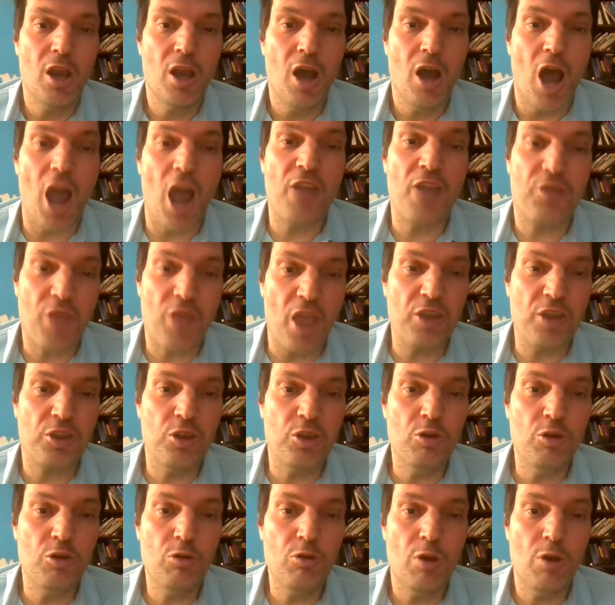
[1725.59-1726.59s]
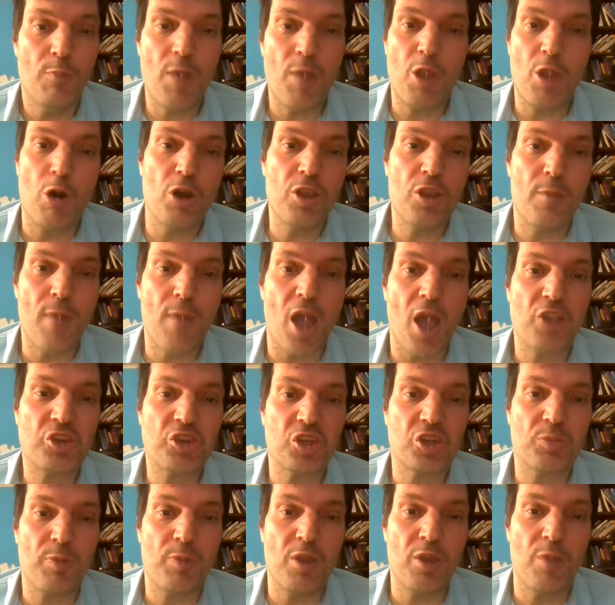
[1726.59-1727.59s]
I thank you. May all your
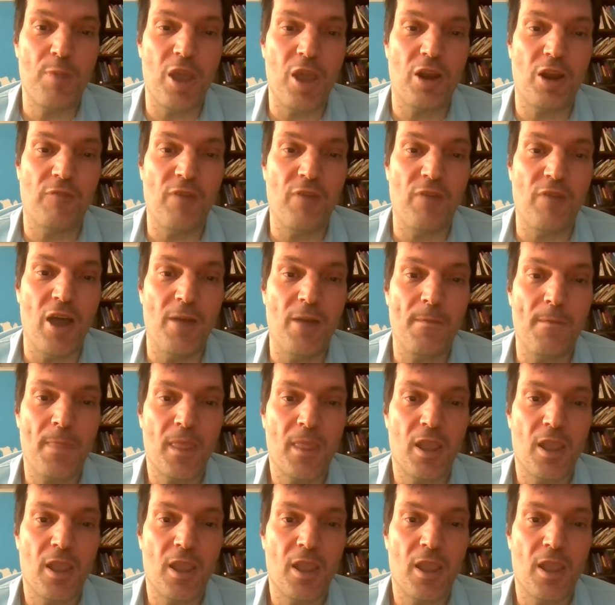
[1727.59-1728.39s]
matches be a main event.